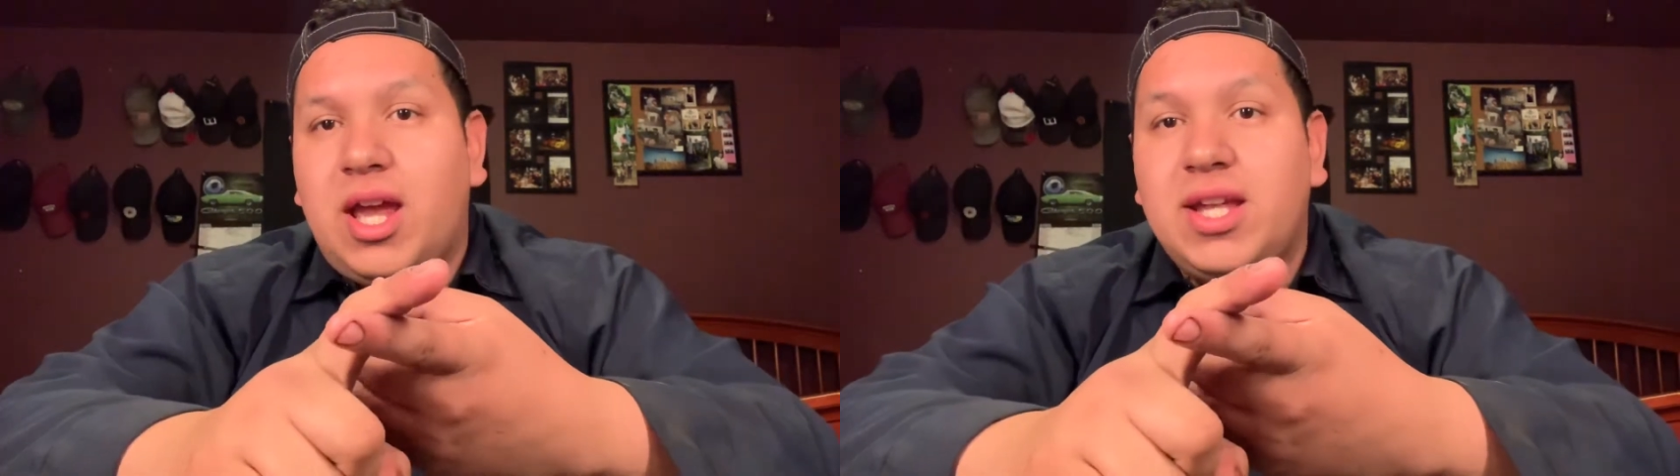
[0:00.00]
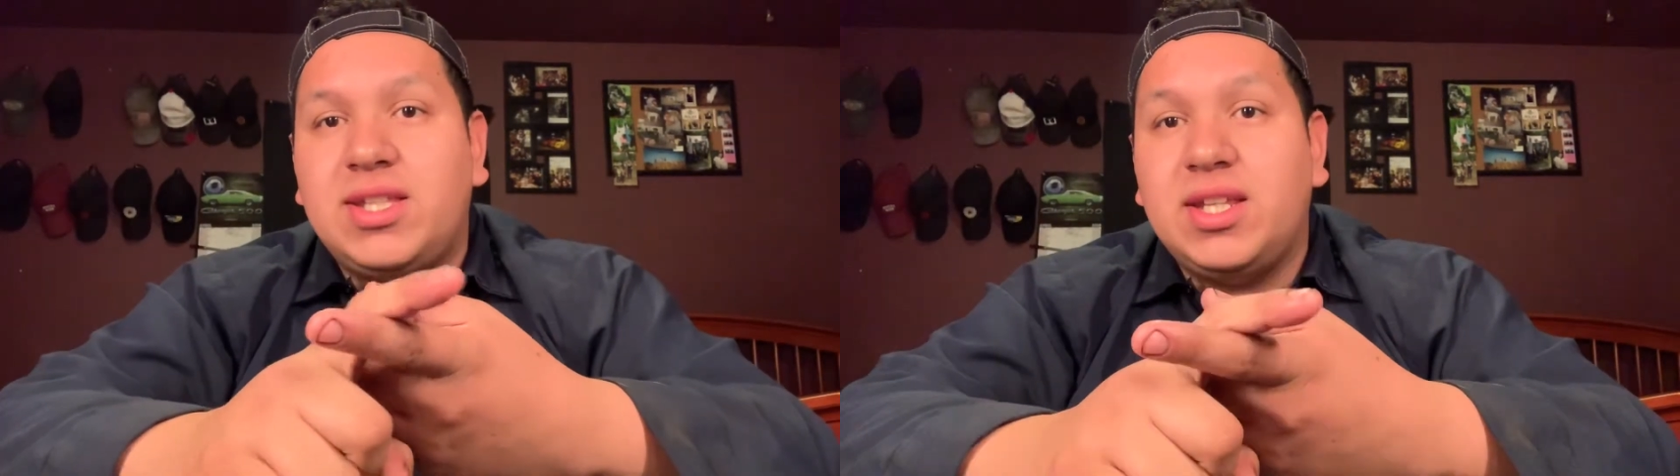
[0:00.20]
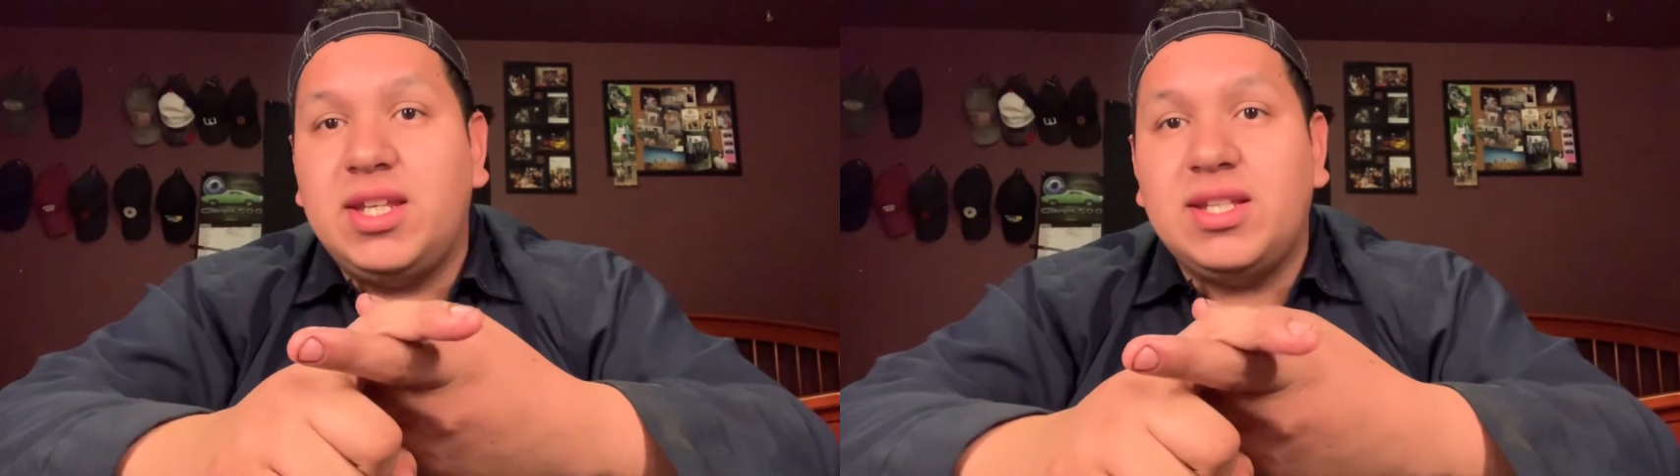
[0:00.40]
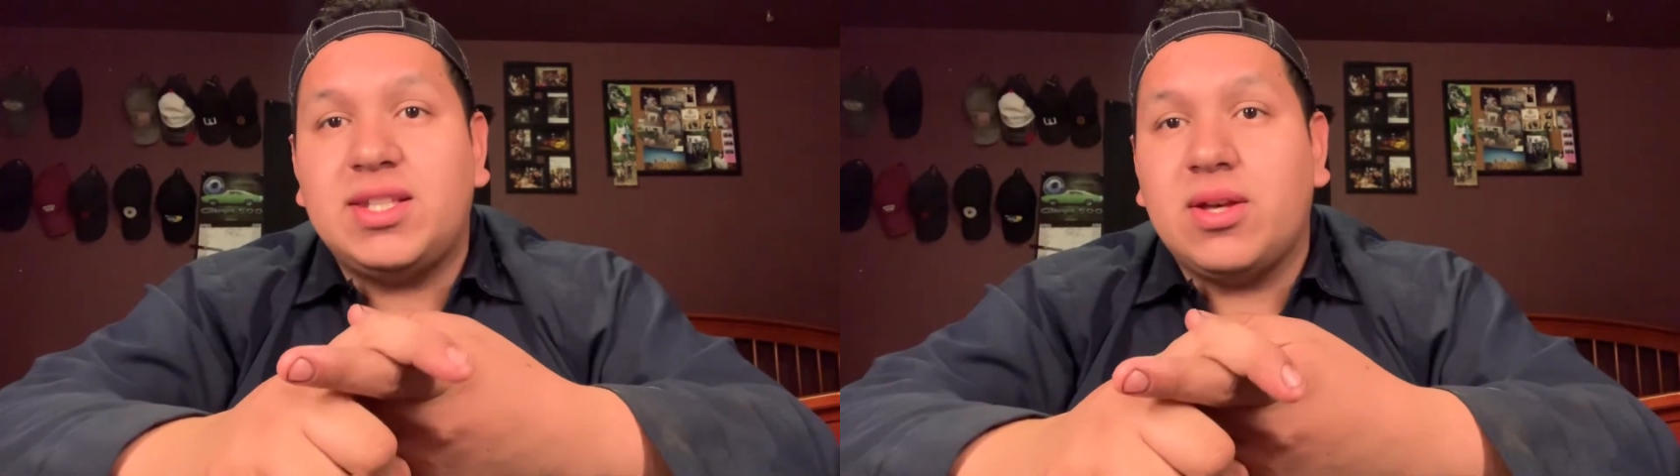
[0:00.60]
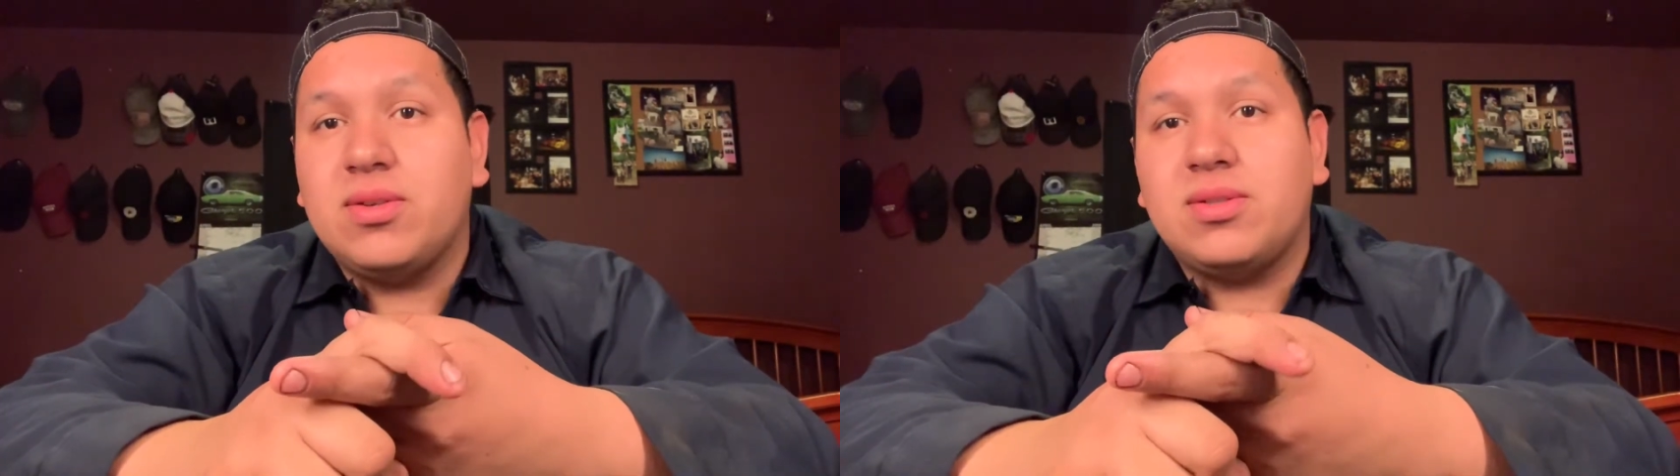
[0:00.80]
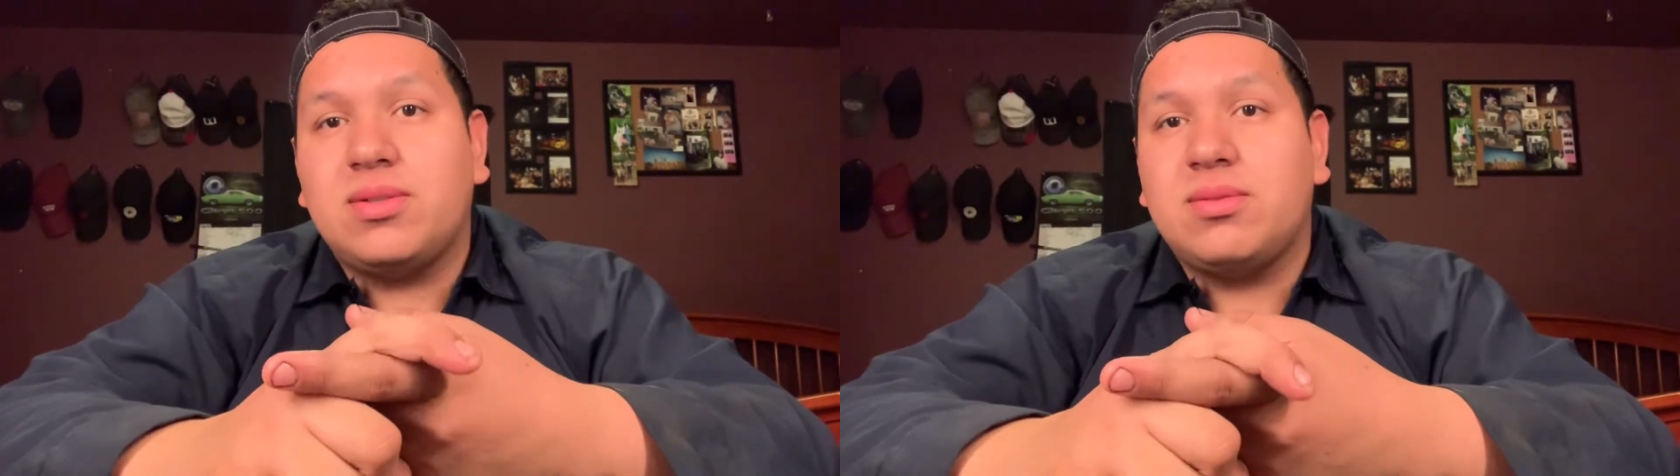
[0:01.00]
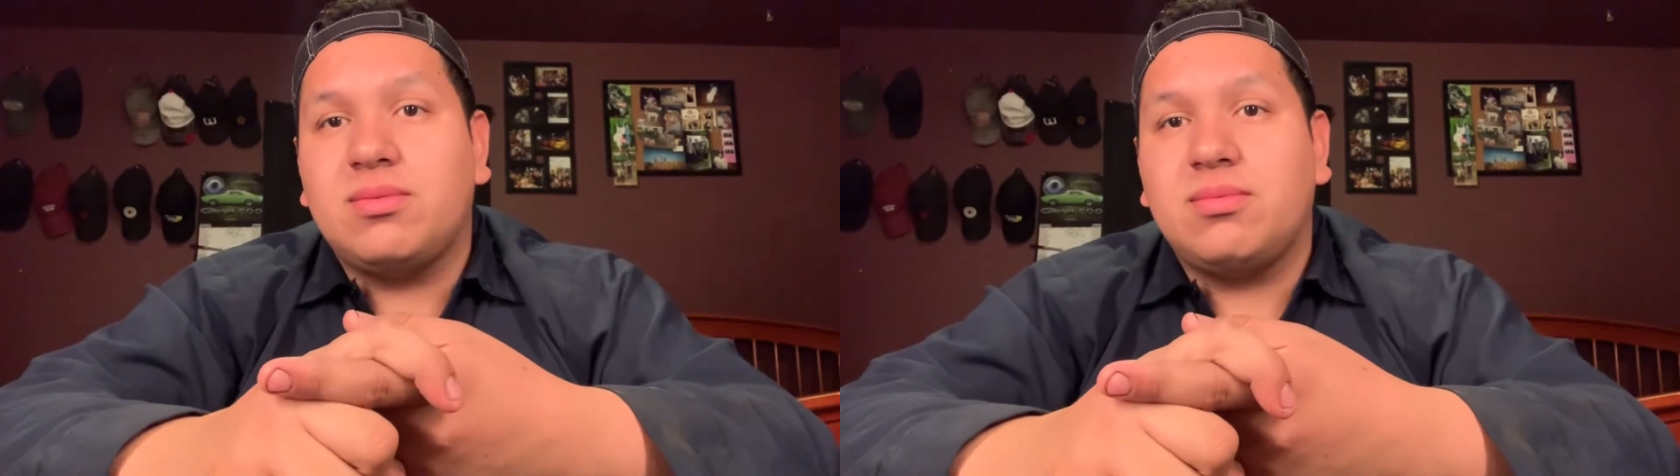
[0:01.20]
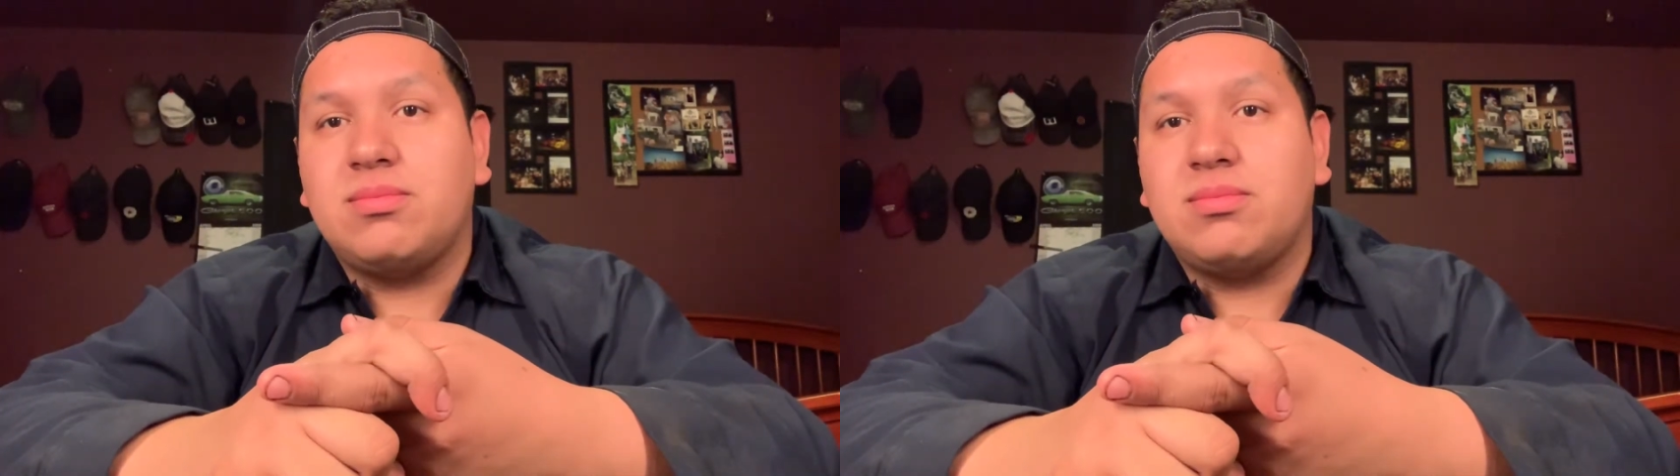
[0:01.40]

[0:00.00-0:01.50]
ATD sells,